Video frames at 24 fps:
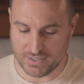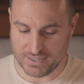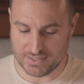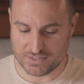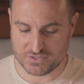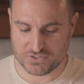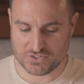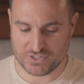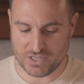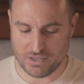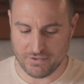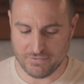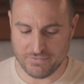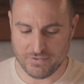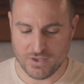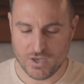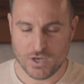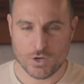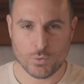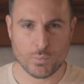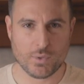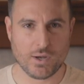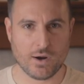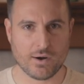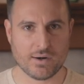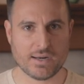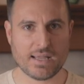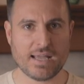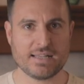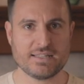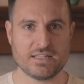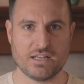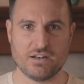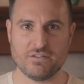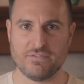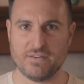itself. We already
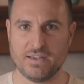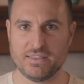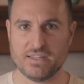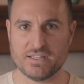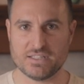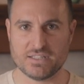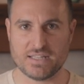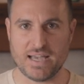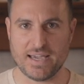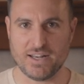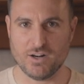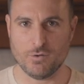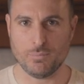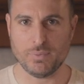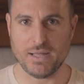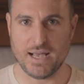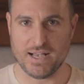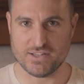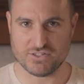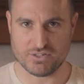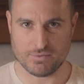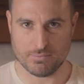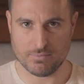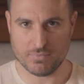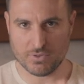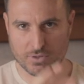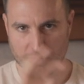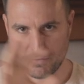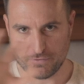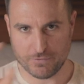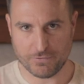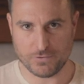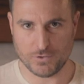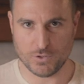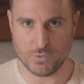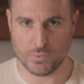identified the cytoplasm, the
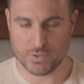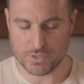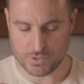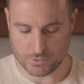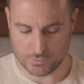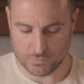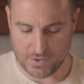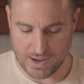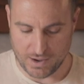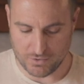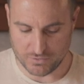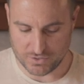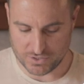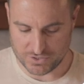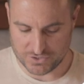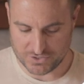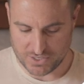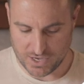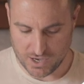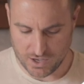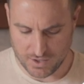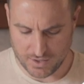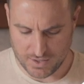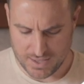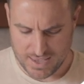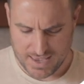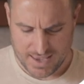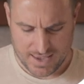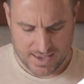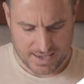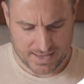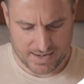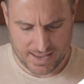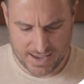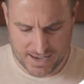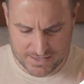fluid around a cell.
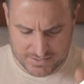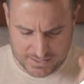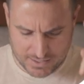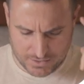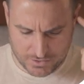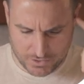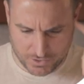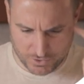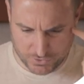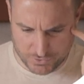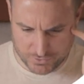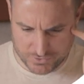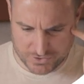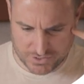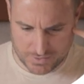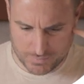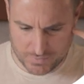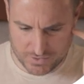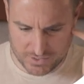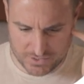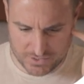And as I look through some of